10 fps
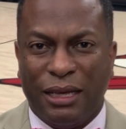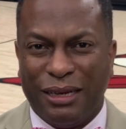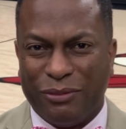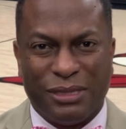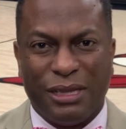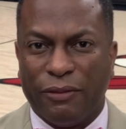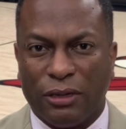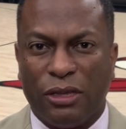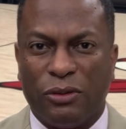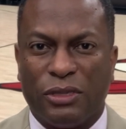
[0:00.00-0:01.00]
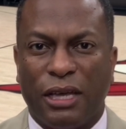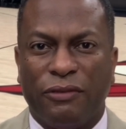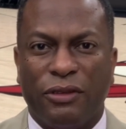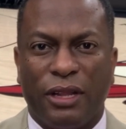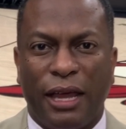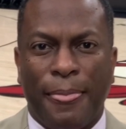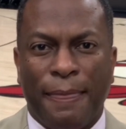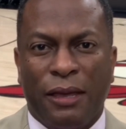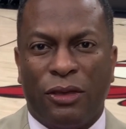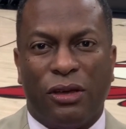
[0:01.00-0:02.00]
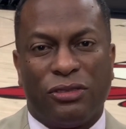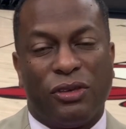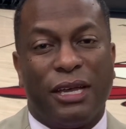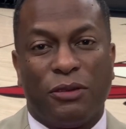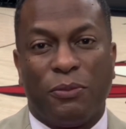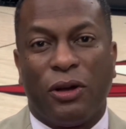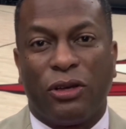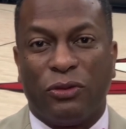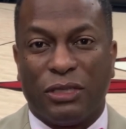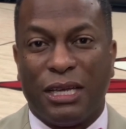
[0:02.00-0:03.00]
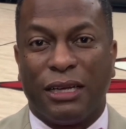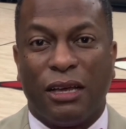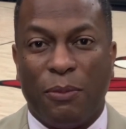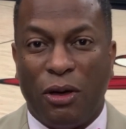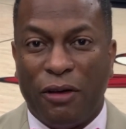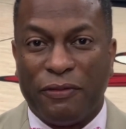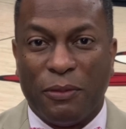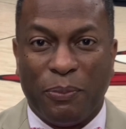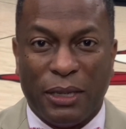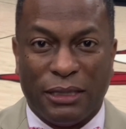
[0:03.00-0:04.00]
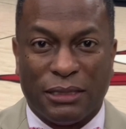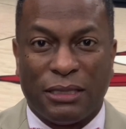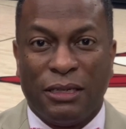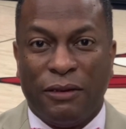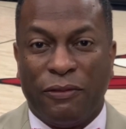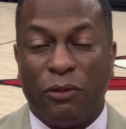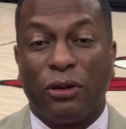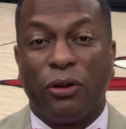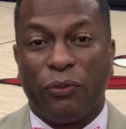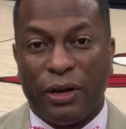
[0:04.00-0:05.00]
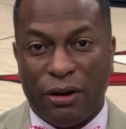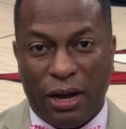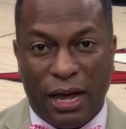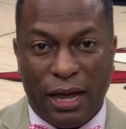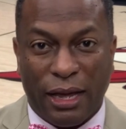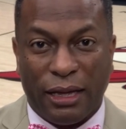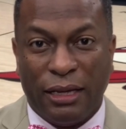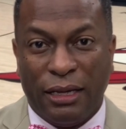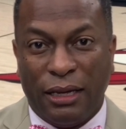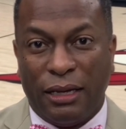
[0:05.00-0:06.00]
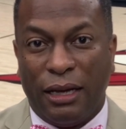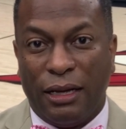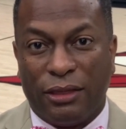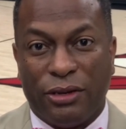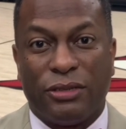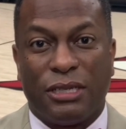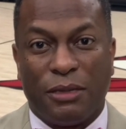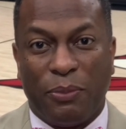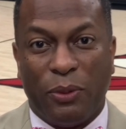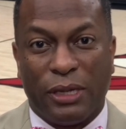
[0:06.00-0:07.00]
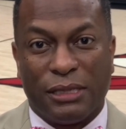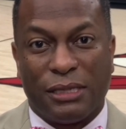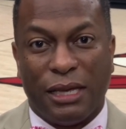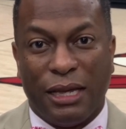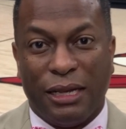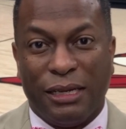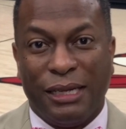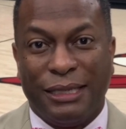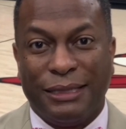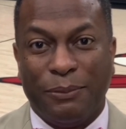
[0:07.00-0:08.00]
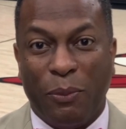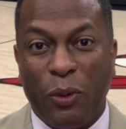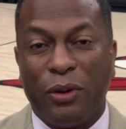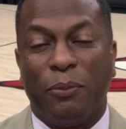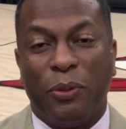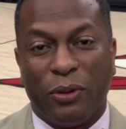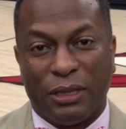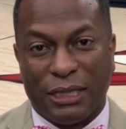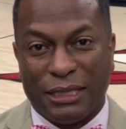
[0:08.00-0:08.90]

it was never close after that. You also had DeMarco Dunn come off the bench for a career high, 13 points, and more importantly,